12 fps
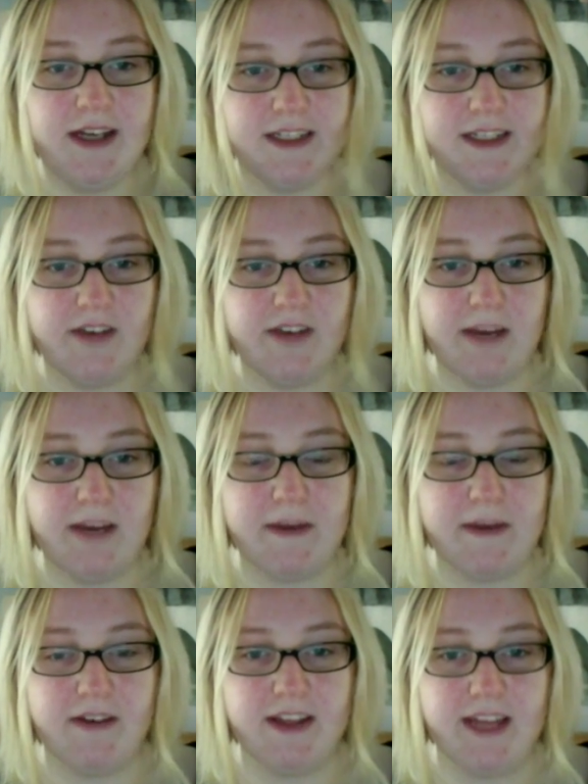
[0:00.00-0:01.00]
give it up and
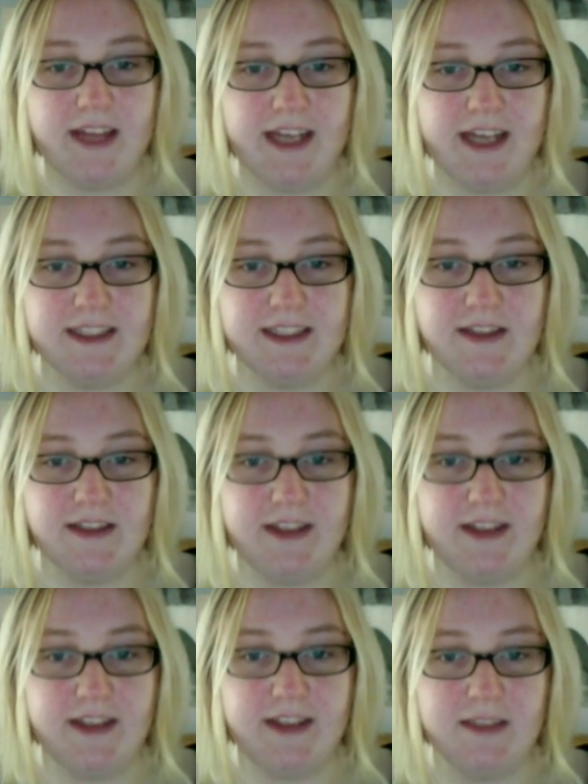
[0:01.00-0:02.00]
everything. And so they
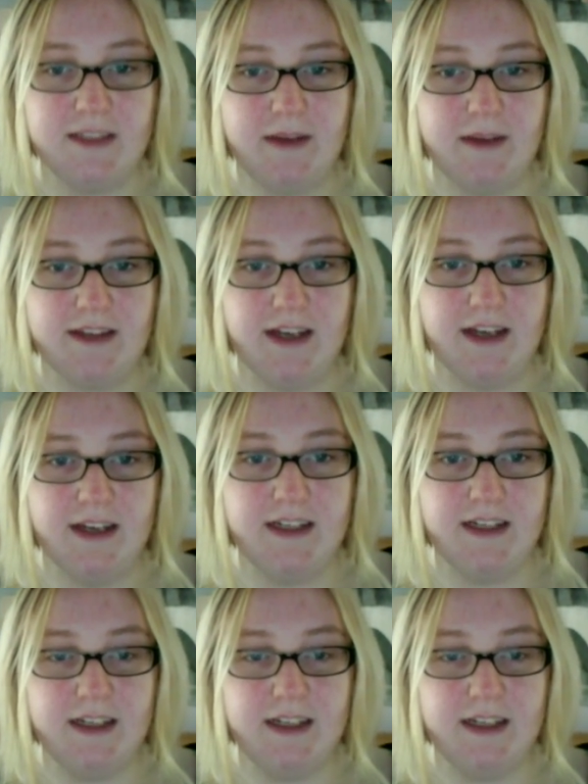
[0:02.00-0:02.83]
talked about the